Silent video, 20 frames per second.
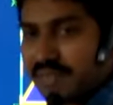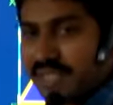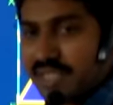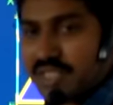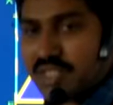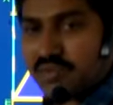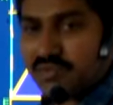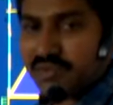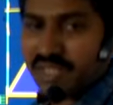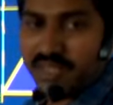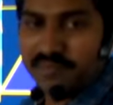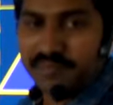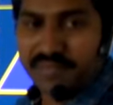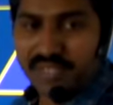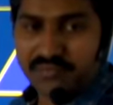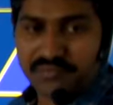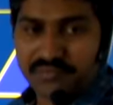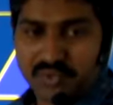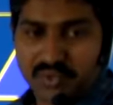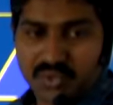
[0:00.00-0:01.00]
ma square
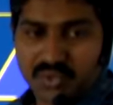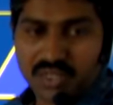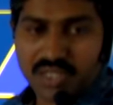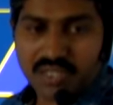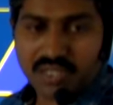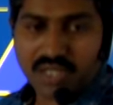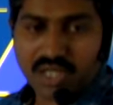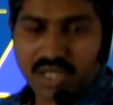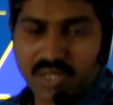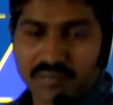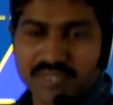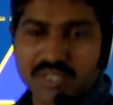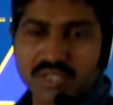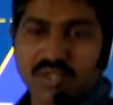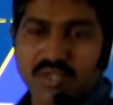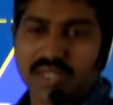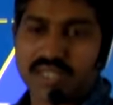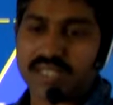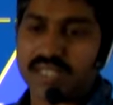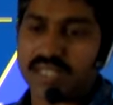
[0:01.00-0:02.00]
by 4. How
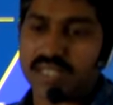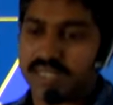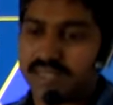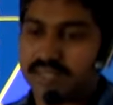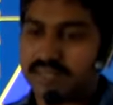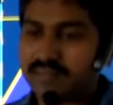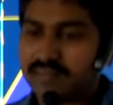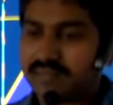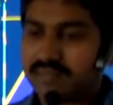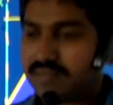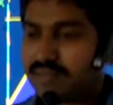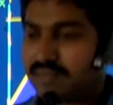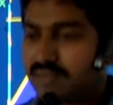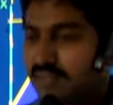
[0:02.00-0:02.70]
much totally?